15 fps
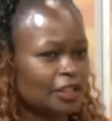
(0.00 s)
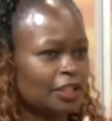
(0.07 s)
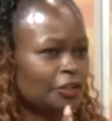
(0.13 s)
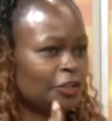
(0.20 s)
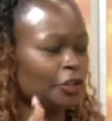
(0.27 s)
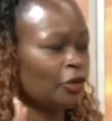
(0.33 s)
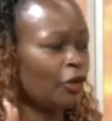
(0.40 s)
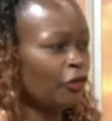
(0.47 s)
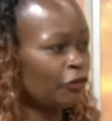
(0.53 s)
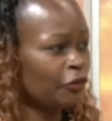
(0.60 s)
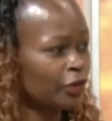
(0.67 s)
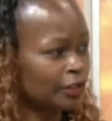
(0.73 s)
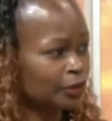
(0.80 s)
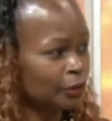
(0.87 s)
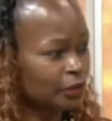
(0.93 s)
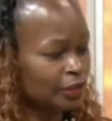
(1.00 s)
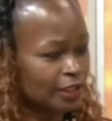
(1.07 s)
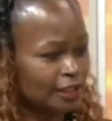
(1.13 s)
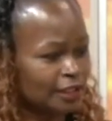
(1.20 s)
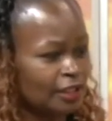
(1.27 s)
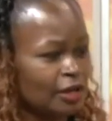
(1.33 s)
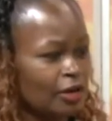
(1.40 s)
a synergy of
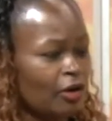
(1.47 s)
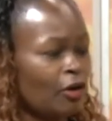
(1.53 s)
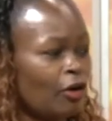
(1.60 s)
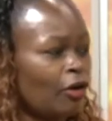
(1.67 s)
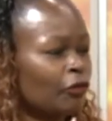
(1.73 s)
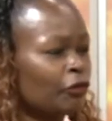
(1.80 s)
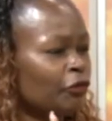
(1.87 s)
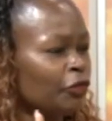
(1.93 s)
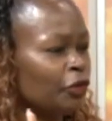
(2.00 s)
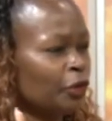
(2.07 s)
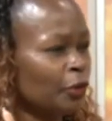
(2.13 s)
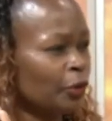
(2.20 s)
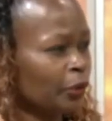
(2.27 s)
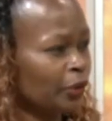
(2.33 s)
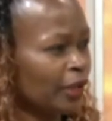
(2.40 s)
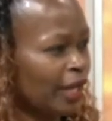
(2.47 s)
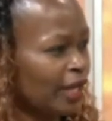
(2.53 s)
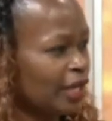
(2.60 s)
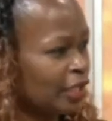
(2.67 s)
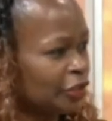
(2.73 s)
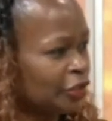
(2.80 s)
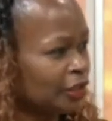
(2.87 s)
resources, of you know
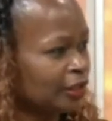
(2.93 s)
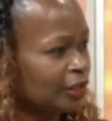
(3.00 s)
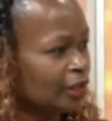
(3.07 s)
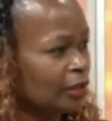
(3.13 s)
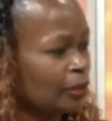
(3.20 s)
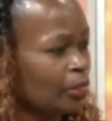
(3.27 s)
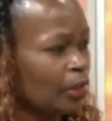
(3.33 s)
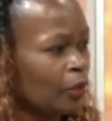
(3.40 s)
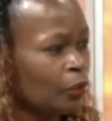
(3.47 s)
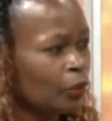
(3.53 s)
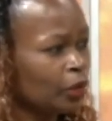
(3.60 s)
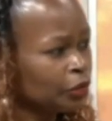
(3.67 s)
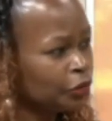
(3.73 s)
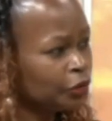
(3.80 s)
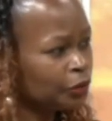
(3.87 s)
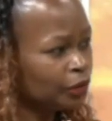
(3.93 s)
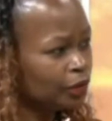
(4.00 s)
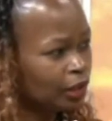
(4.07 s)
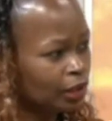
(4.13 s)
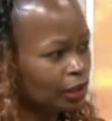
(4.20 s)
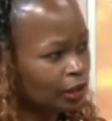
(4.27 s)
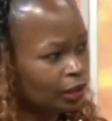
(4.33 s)
energies. What do you
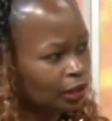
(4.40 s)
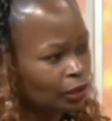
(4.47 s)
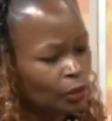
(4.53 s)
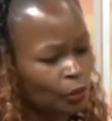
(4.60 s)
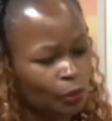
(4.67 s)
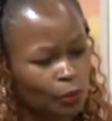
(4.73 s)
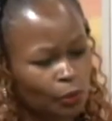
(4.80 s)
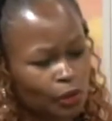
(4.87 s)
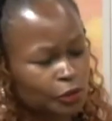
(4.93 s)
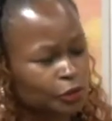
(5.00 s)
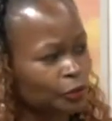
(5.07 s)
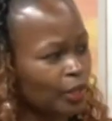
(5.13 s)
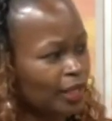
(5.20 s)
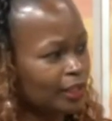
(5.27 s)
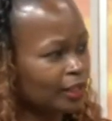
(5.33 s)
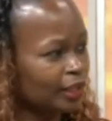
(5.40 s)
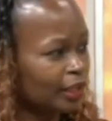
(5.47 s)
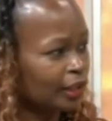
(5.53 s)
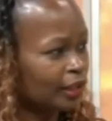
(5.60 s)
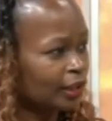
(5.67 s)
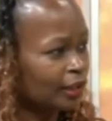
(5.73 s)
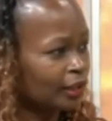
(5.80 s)
think? What do I
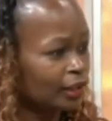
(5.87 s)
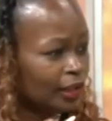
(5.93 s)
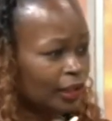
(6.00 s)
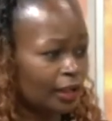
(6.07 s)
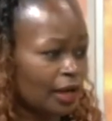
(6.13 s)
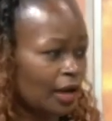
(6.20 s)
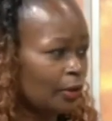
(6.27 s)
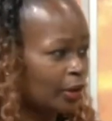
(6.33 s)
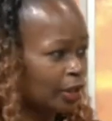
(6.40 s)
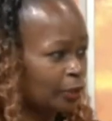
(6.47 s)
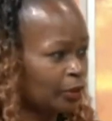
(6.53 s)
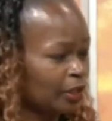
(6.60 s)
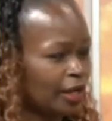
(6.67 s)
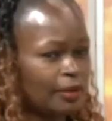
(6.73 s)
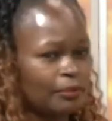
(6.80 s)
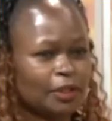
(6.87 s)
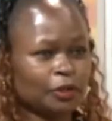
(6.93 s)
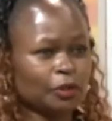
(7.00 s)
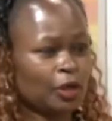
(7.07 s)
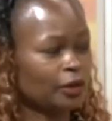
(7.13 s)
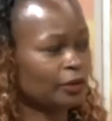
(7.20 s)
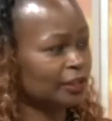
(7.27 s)
think? And how can we come
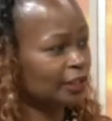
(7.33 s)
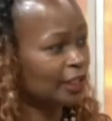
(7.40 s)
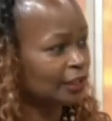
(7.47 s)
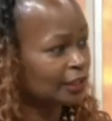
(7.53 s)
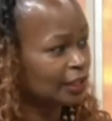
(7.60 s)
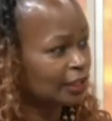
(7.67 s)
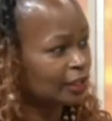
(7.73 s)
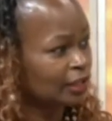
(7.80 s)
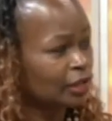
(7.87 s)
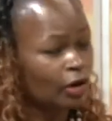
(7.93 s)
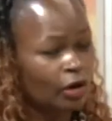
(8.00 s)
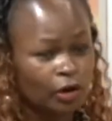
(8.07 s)
into a consensus